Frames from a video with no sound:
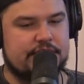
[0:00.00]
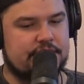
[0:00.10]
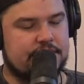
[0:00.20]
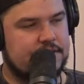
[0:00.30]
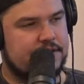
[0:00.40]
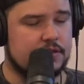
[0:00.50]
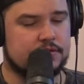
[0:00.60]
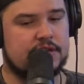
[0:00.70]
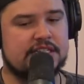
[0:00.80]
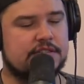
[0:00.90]
Like,
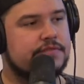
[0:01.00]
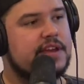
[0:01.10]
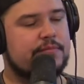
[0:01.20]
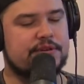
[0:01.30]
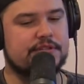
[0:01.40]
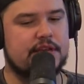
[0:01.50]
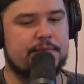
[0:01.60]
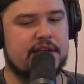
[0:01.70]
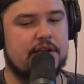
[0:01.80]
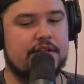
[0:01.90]
so as his family is
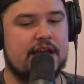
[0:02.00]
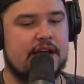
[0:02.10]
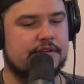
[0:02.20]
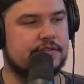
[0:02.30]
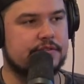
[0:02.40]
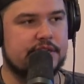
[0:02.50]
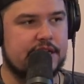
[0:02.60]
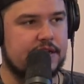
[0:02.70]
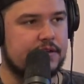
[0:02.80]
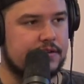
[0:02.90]
coming out of the house, they're
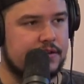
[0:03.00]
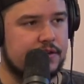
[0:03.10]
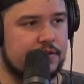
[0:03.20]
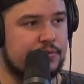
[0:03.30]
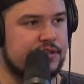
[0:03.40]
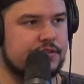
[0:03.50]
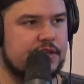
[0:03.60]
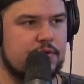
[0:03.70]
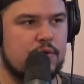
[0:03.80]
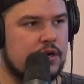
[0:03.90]
saying, you know, the police are
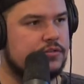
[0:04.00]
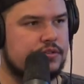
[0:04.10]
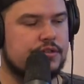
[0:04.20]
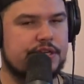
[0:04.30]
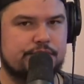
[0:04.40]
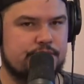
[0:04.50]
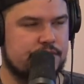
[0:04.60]
like, where's Julius?